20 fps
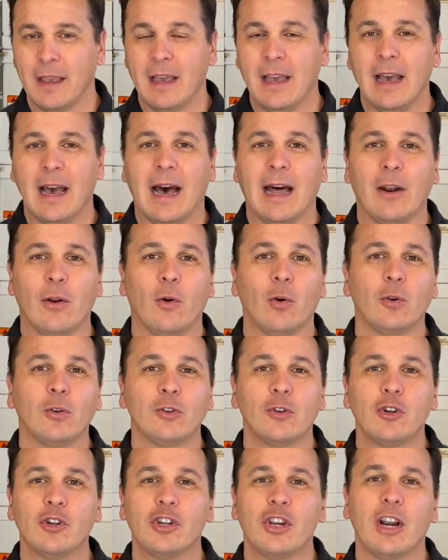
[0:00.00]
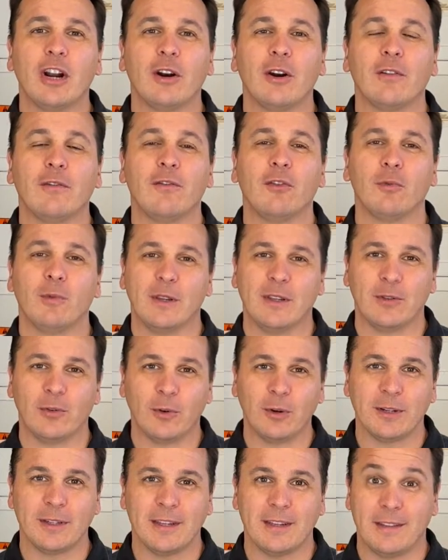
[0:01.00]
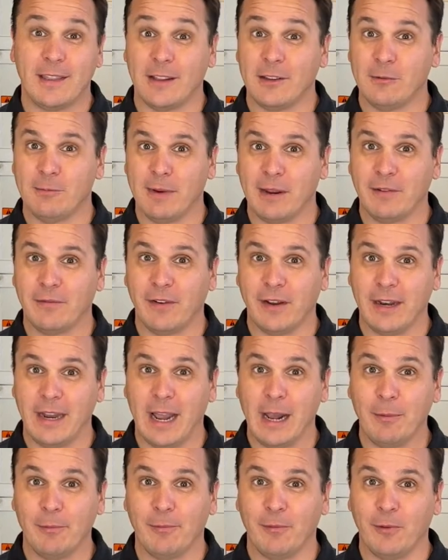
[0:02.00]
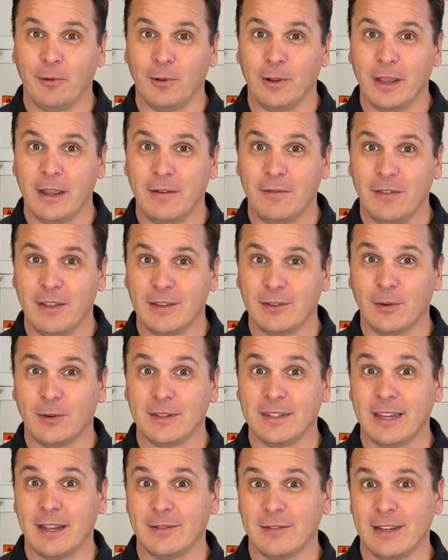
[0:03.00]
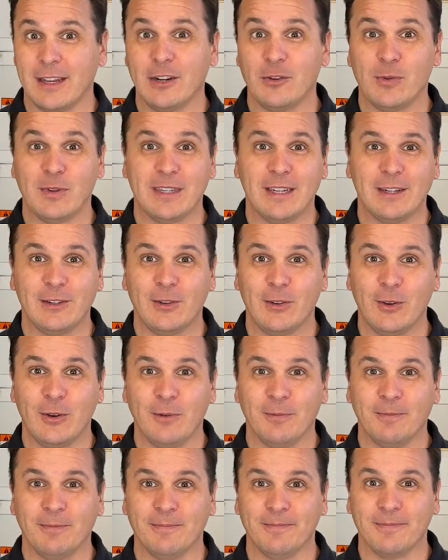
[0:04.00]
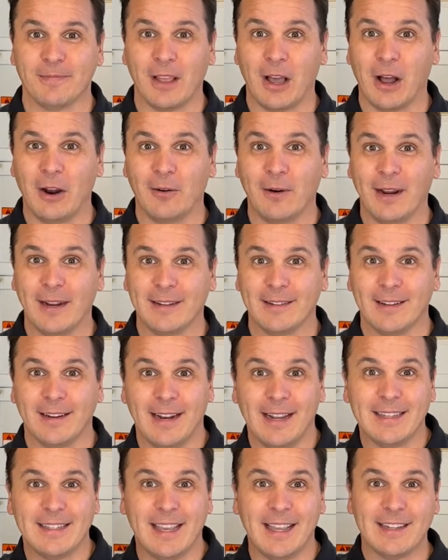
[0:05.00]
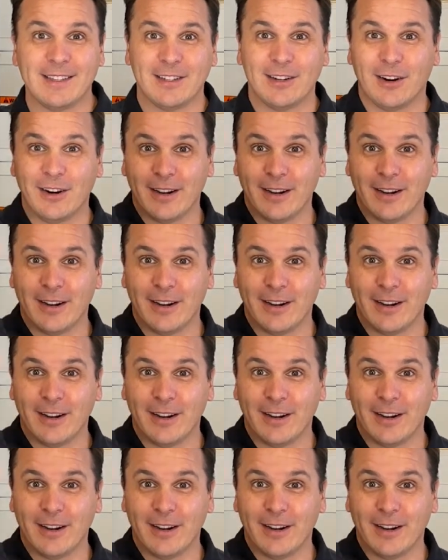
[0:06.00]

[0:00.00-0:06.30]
I'll also share a few resources that you might find helpful if this all sounds interesting to you. All right, let's get started.